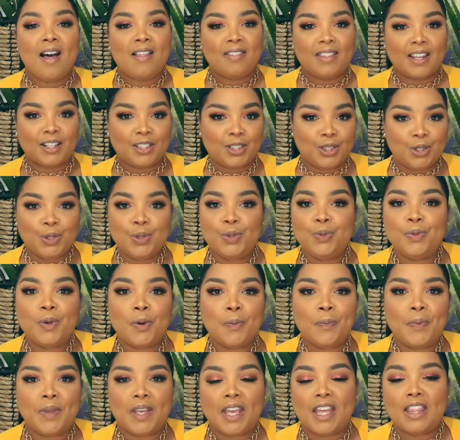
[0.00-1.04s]
that you
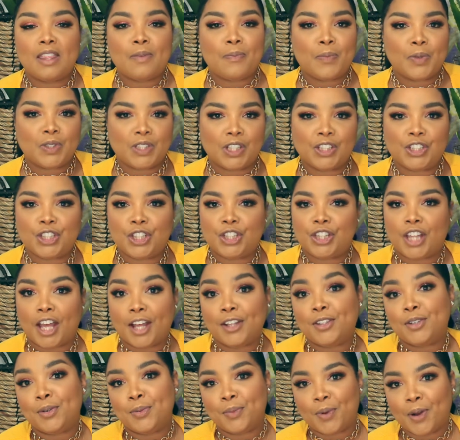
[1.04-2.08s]
will be in the position
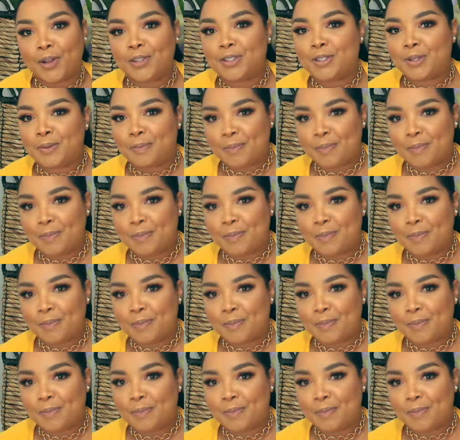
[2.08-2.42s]
that you want to